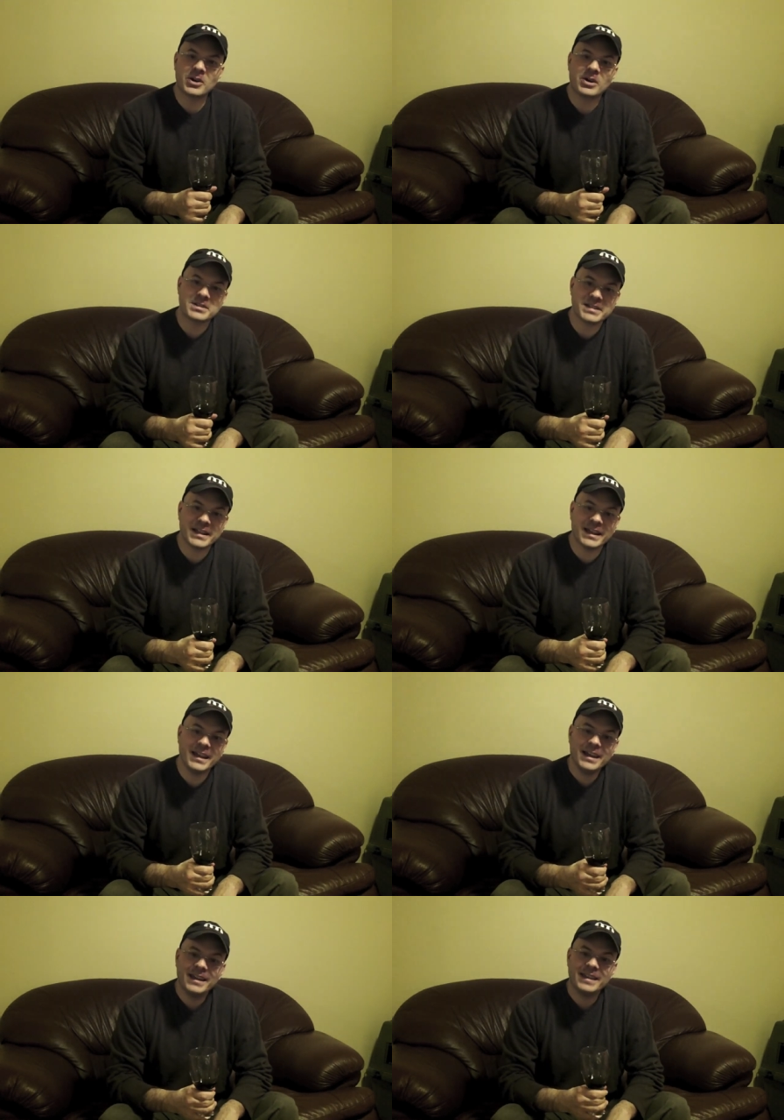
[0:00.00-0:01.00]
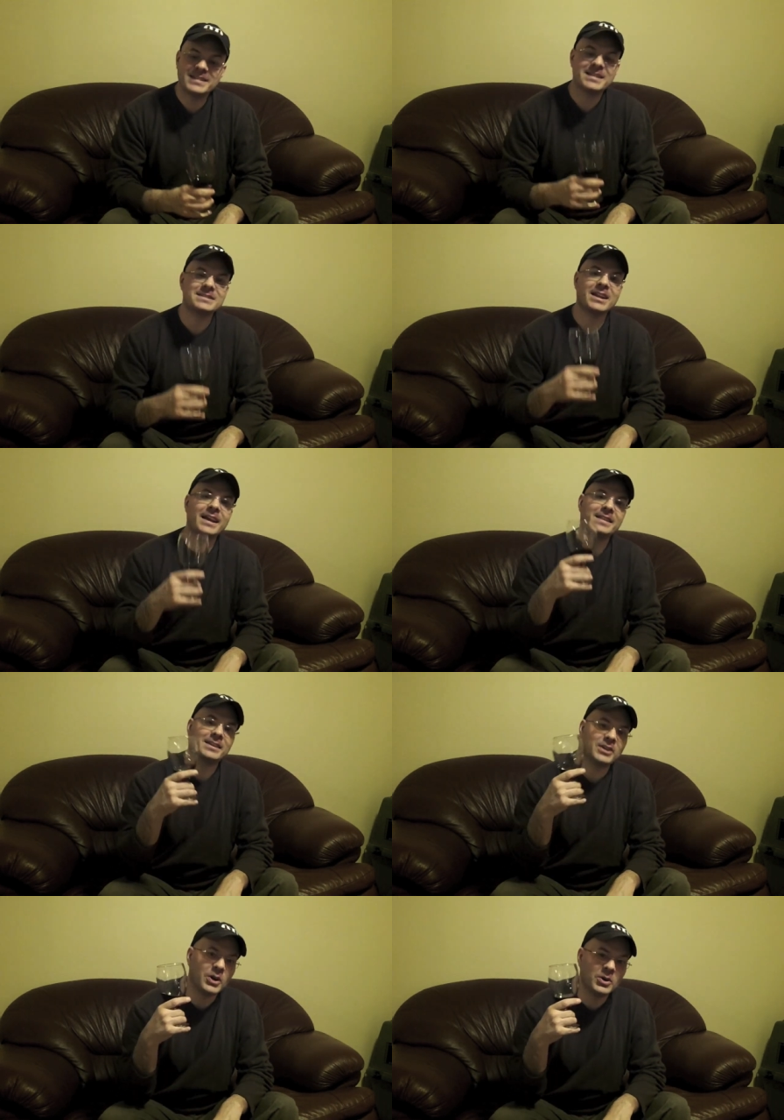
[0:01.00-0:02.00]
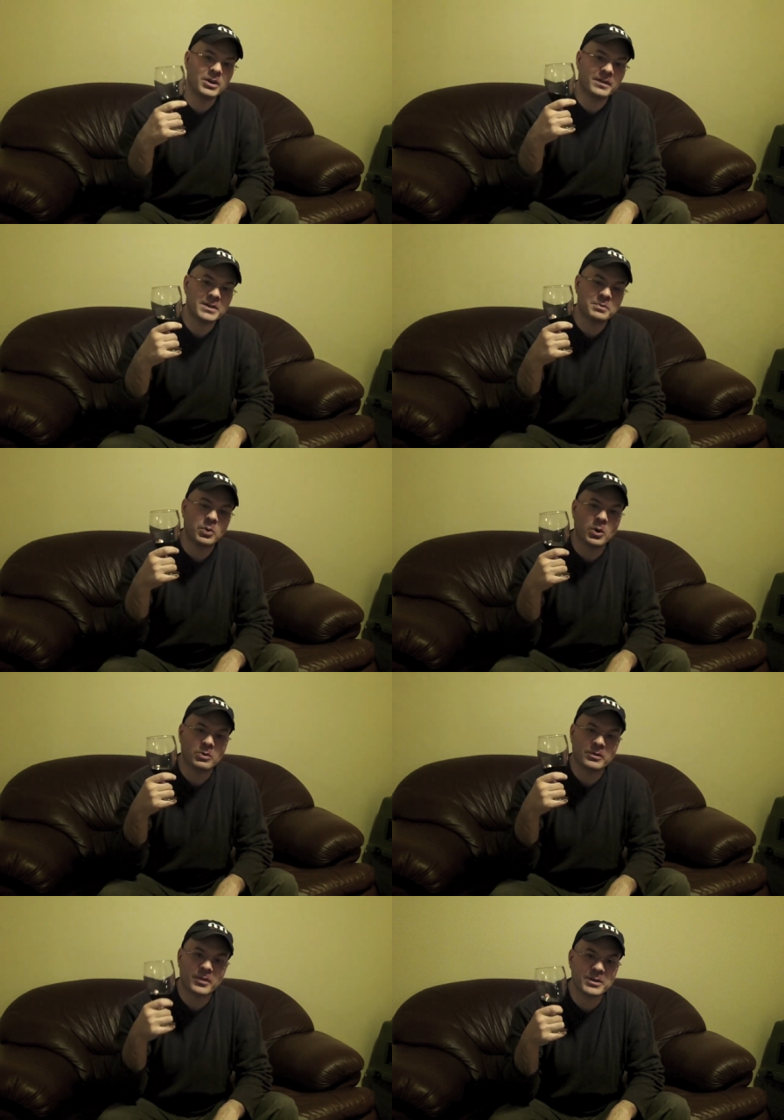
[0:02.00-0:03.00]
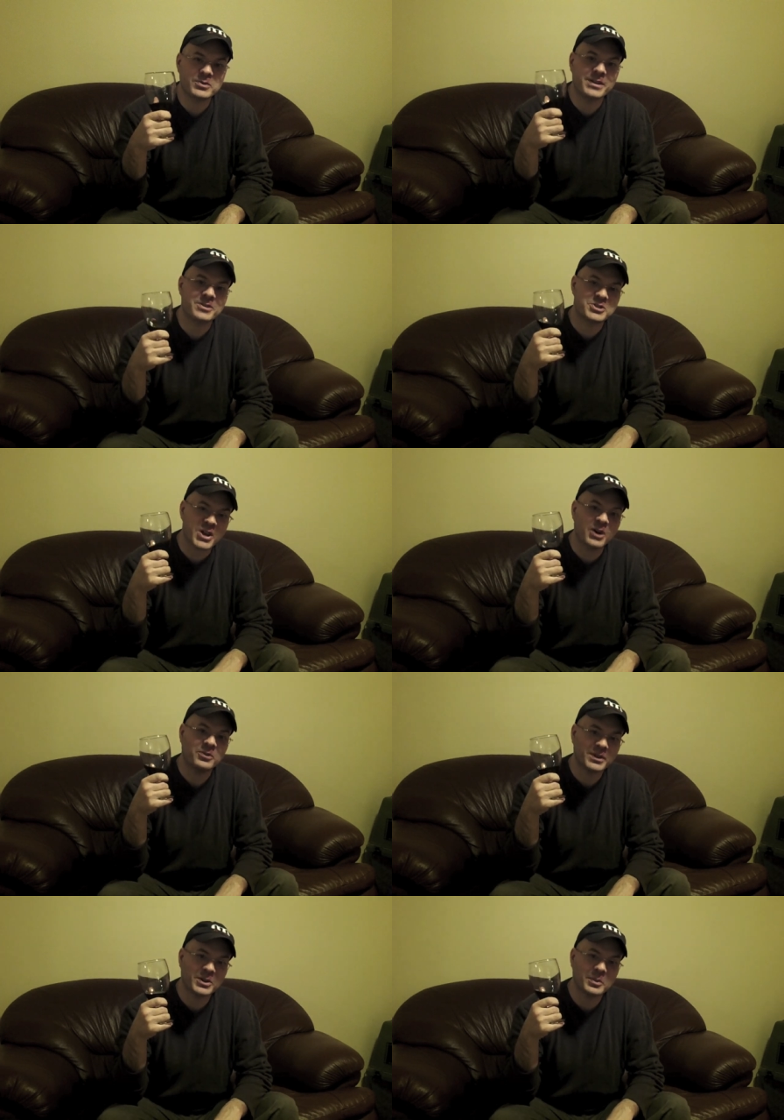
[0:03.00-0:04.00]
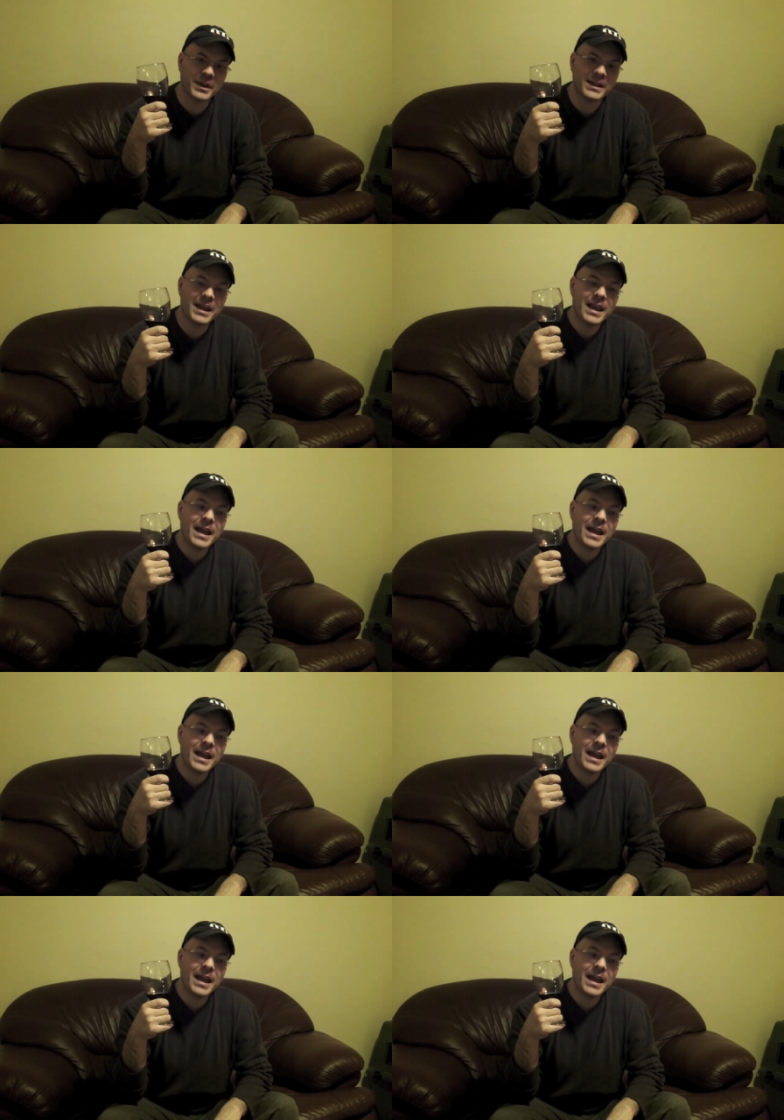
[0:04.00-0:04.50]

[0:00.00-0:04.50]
Cigar City. This has lightened the load of his poor refrigerator shelf a little bit.